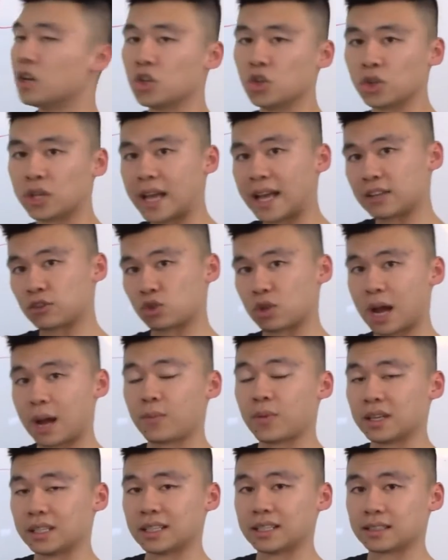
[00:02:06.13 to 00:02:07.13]
You can't
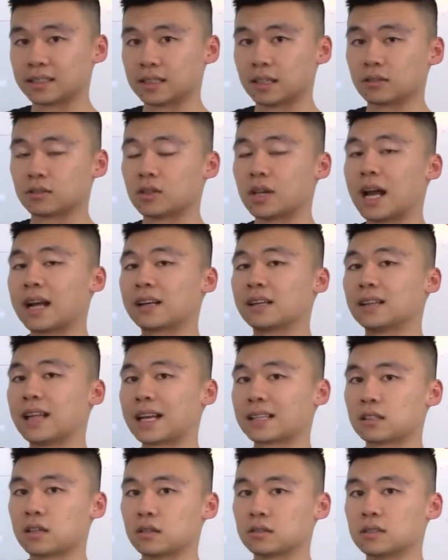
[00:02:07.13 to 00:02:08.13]
trap it in SL. cell. So that
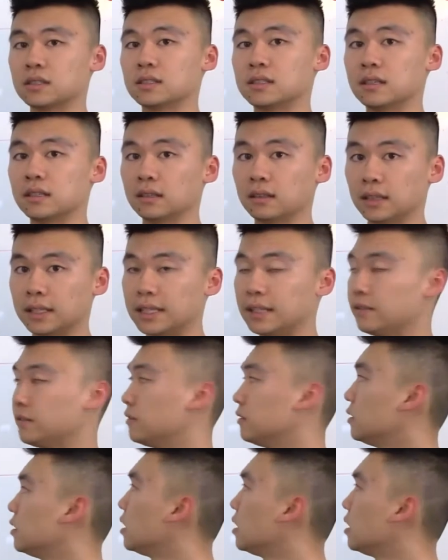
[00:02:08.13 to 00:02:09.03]
galactose is going to leave.